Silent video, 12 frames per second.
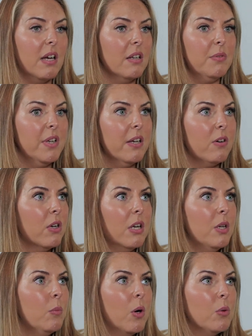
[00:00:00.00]
I hadn't really got a
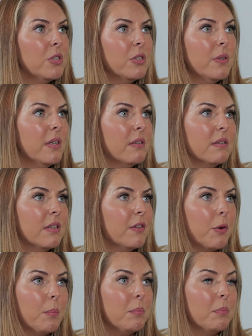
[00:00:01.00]
clue what I was doing,
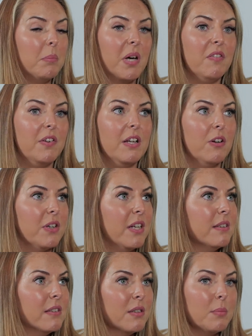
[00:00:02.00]
if I'm perfectly
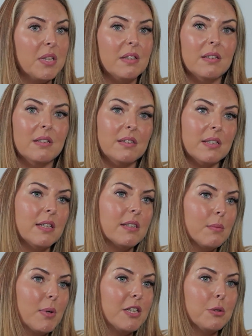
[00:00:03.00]
honest. I mean, the
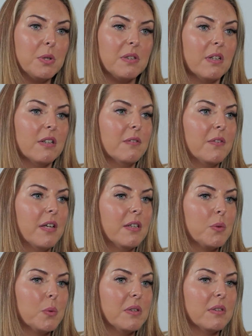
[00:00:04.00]
tenancy management side of
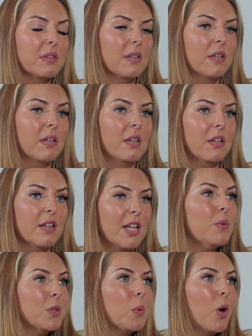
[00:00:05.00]
things was
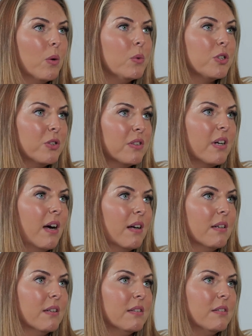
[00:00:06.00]
what I was good at,
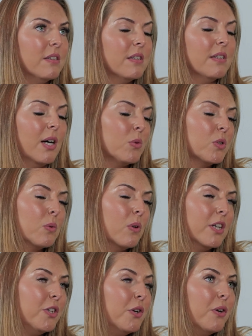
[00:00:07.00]
and that was all
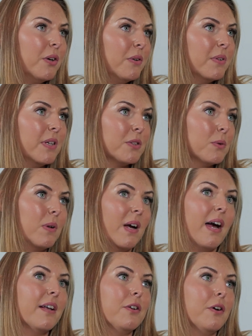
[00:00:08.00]
I knew. That's all I
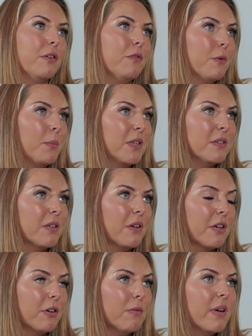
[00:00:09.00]
had known for my
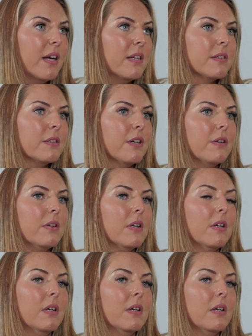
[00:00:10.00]
entire career. So